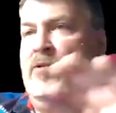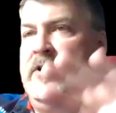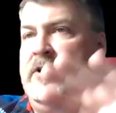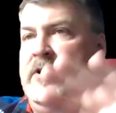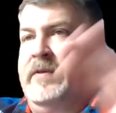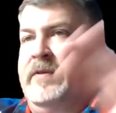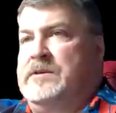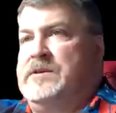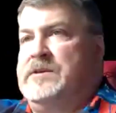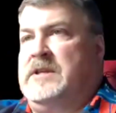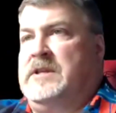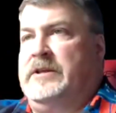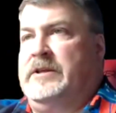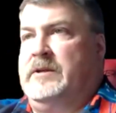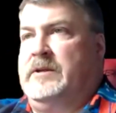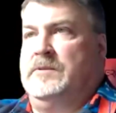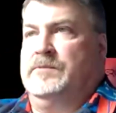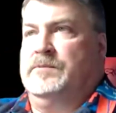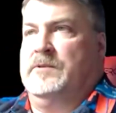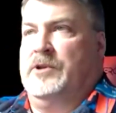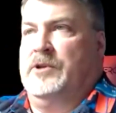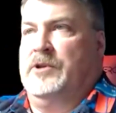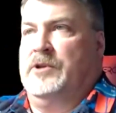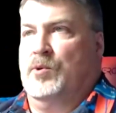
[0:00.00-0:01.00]
of those
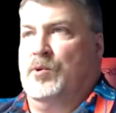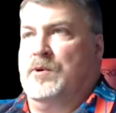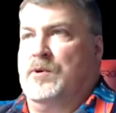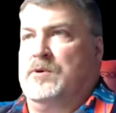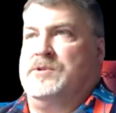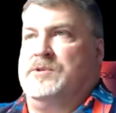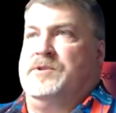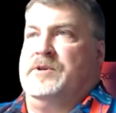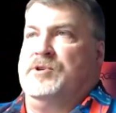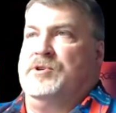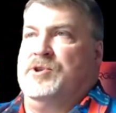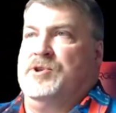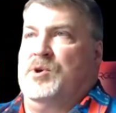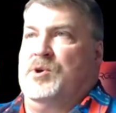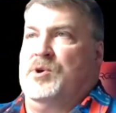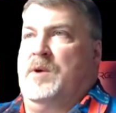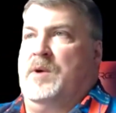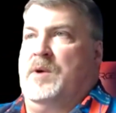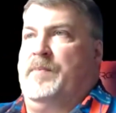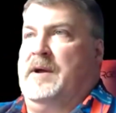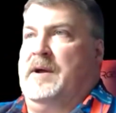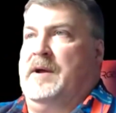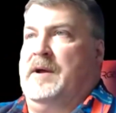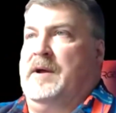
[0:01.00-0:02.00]
little lures that show
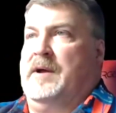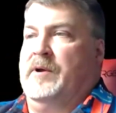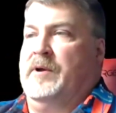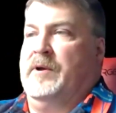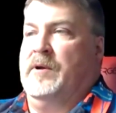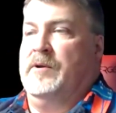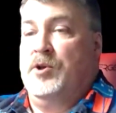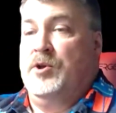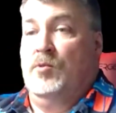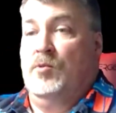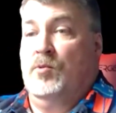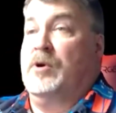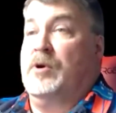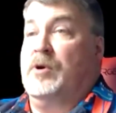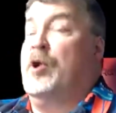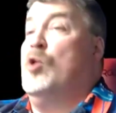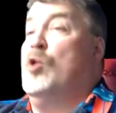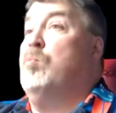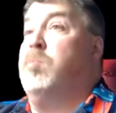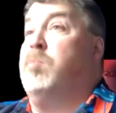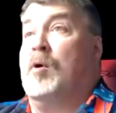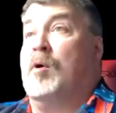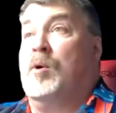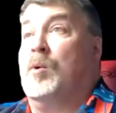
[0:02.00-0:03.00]
up out there, you will go
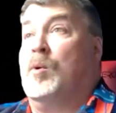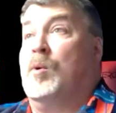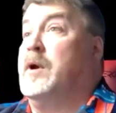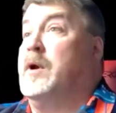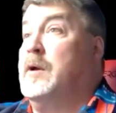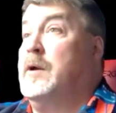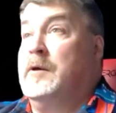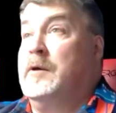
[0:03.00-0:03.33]
broke.